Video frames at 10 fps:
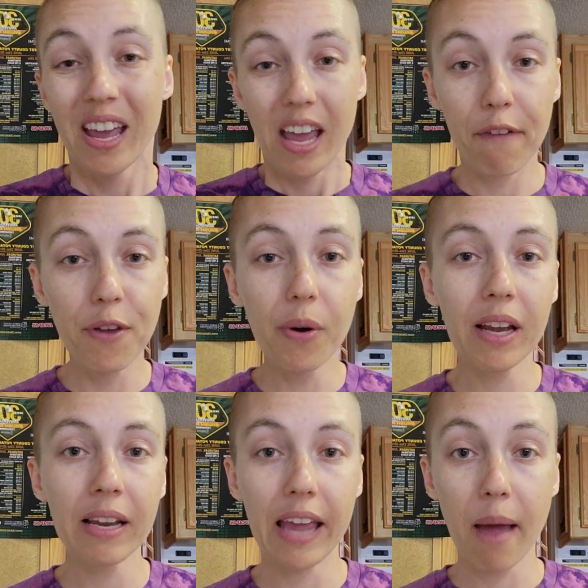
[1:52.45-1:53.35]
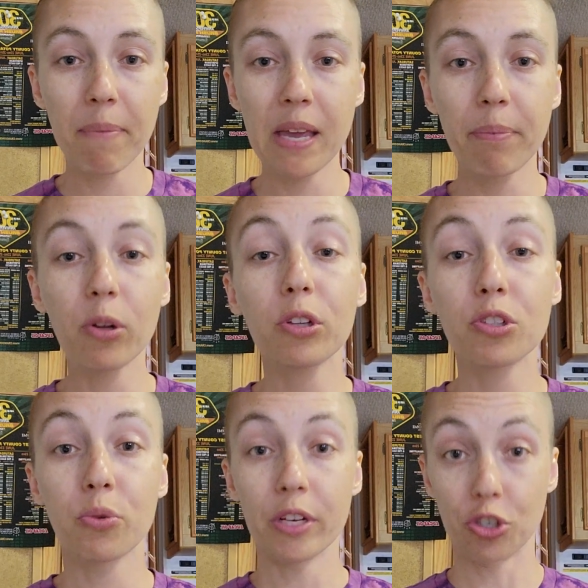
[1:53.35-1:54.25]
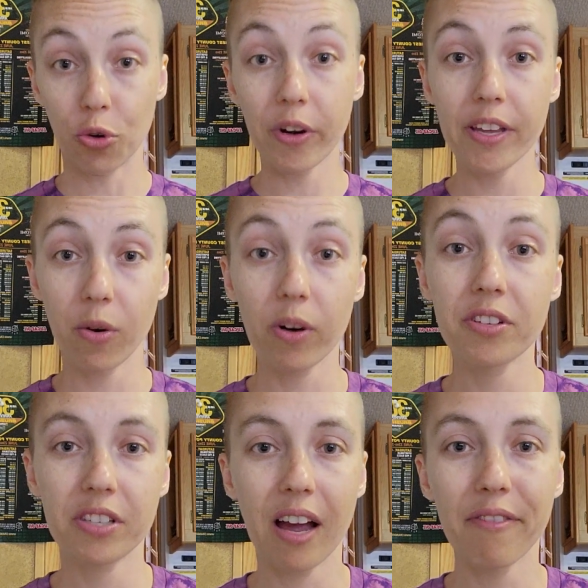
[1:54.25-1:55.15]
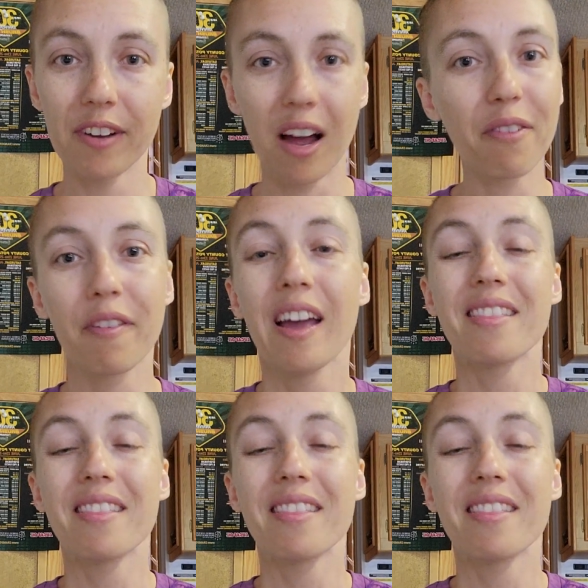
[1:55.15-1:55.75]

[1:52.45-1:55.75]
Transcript: If you can get people to enjoy your stuff enough